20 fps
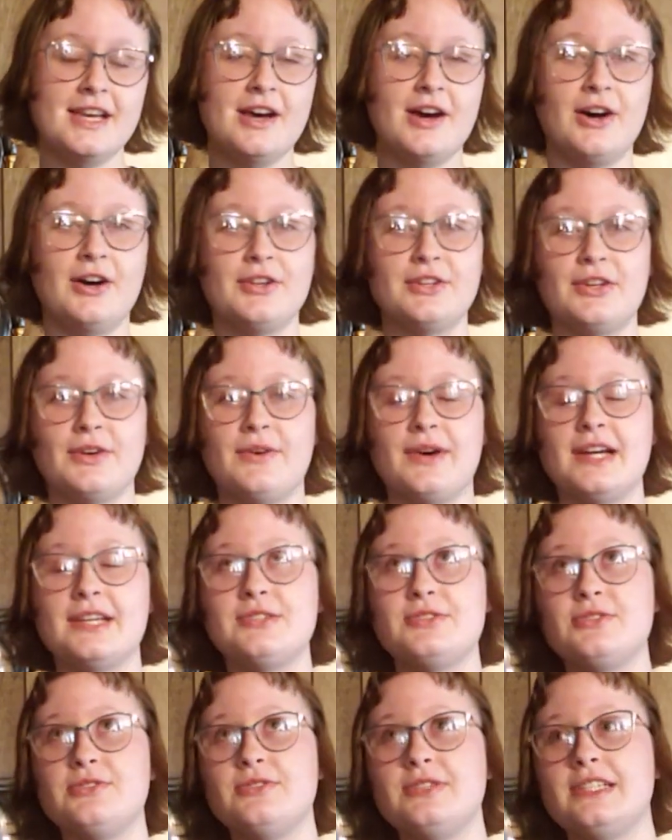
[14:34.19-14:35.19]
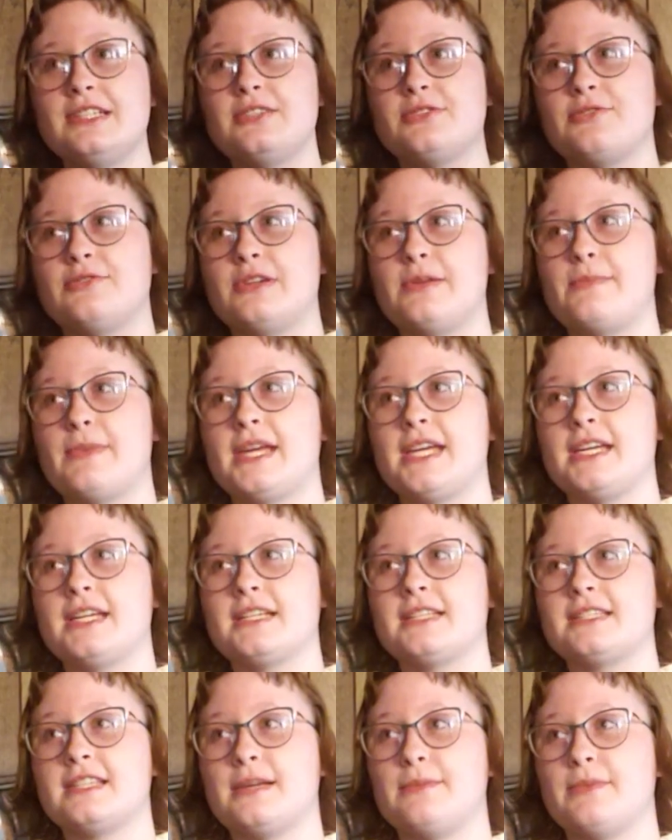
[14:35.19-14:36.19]
Although I do need to remake
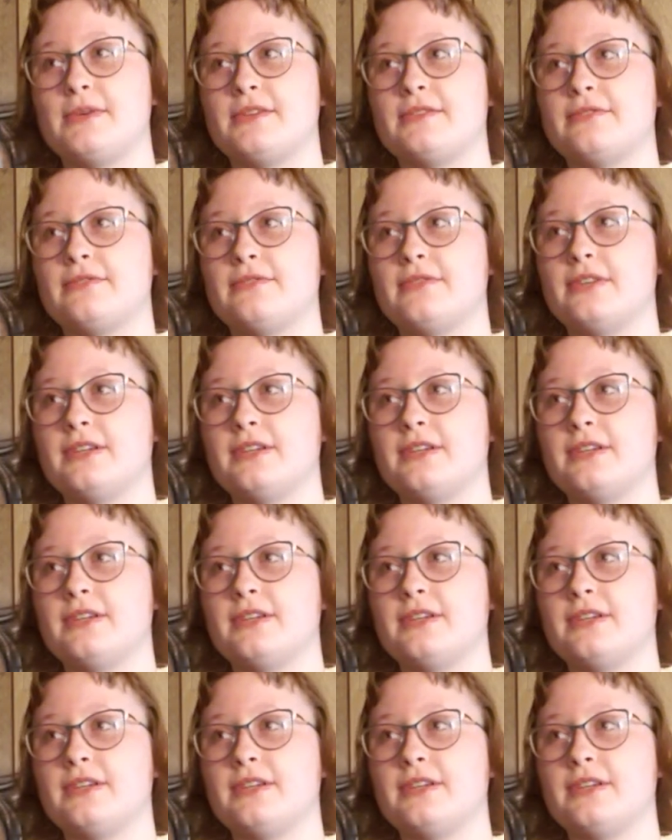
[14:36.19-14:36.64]
some of